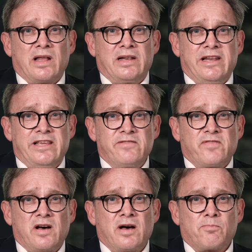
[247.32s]
a
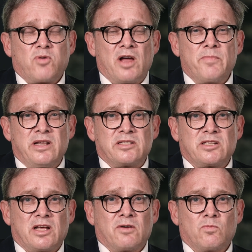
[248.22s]
Leaver Prime
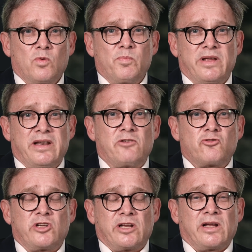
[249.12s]
Minister would be an
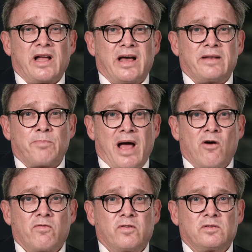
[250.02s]
interesting and
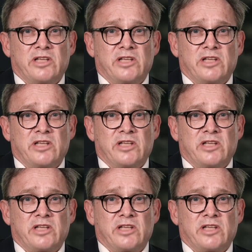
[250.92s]
powerful